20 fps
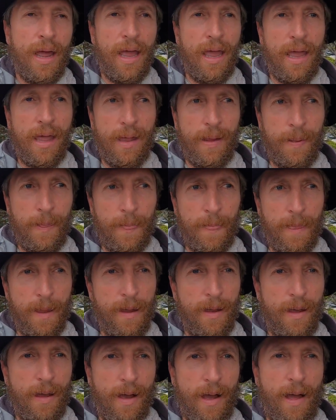And
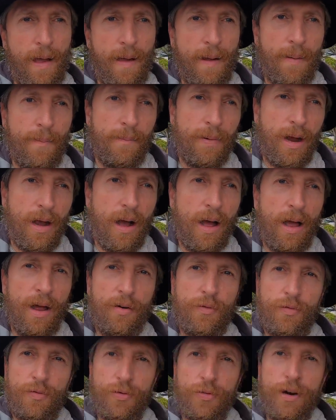um,
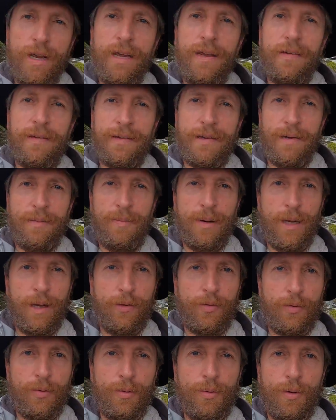God frees them
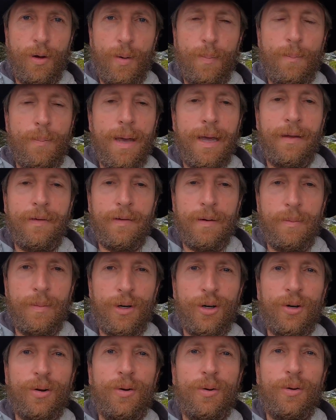like through amazing
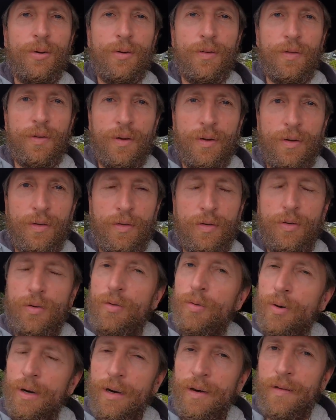miracles uh,
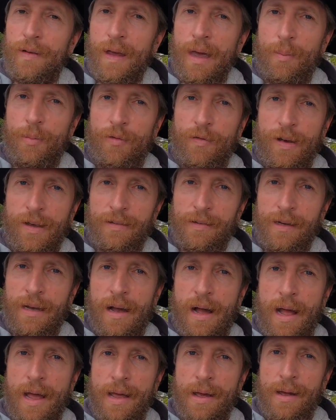during the time of
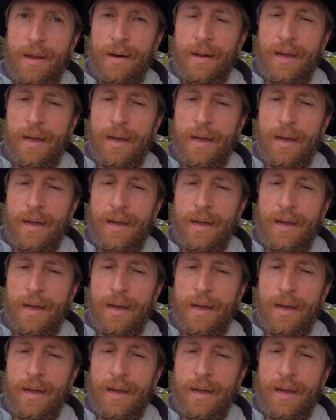Hezekiah.